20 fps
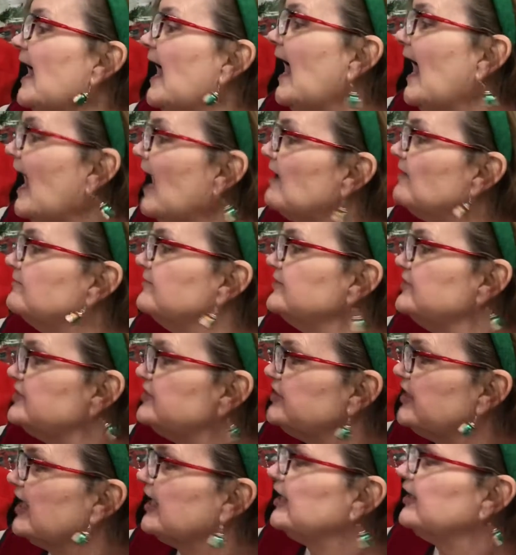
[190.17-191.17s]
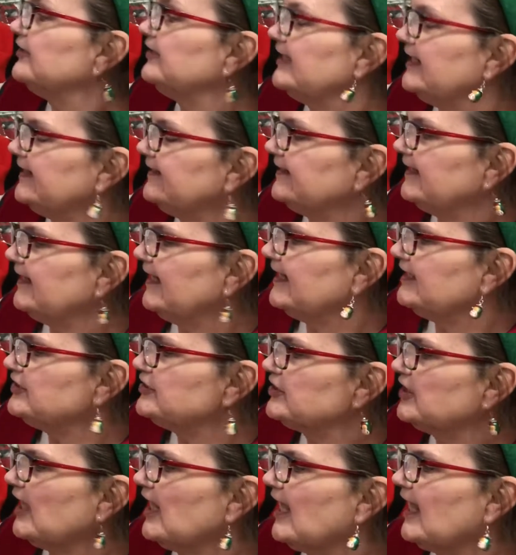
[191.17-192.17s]
Alvin shared in the
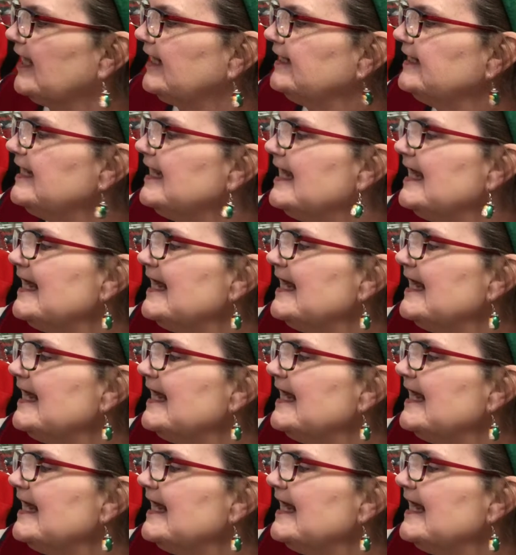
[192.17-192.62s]
lunch line.